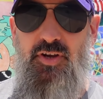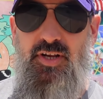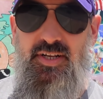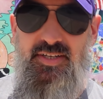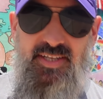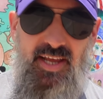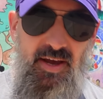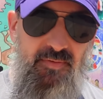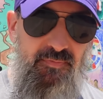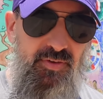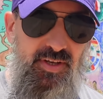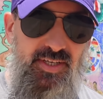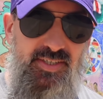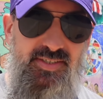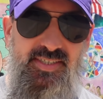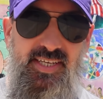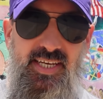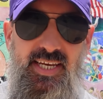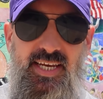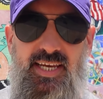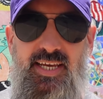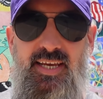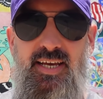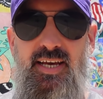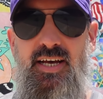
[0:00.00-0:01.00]
You can definitely
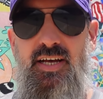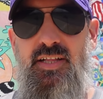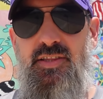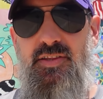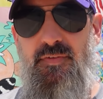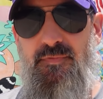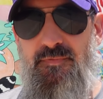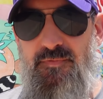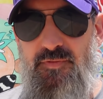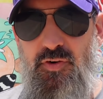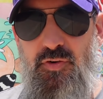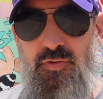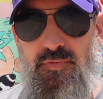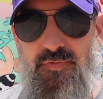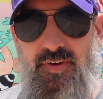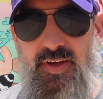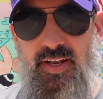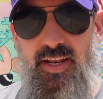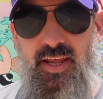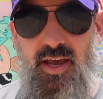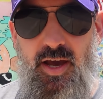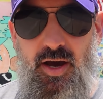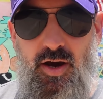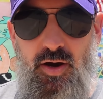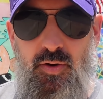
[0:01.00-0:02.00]
see the full
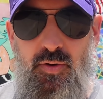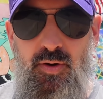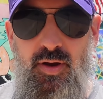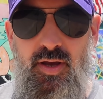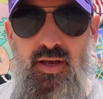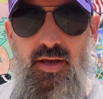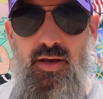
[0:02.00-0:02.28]
video